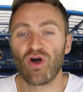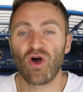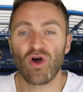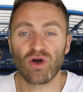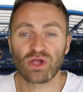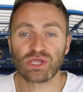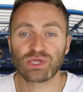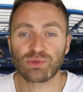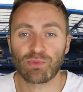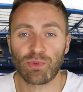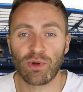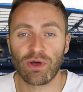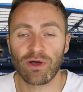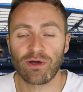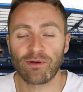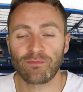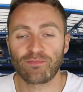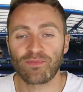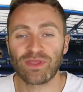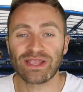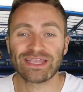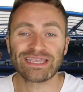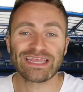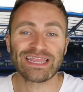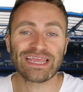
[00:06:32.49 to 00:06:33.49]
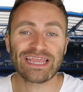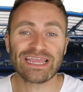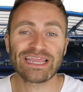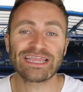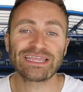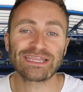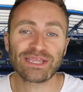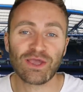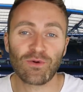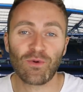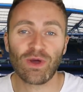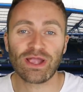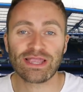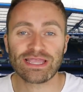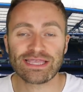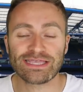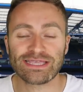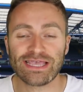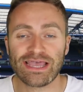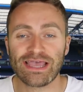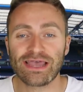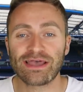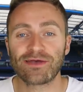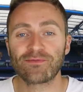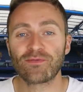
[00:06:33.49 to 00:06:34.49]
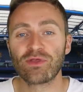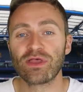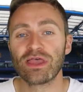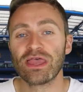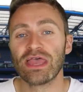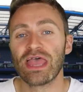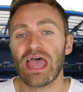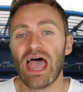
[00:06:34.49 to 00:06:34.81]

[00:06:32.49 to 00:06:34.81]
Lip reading: Hotspur. It's an easier way to say it.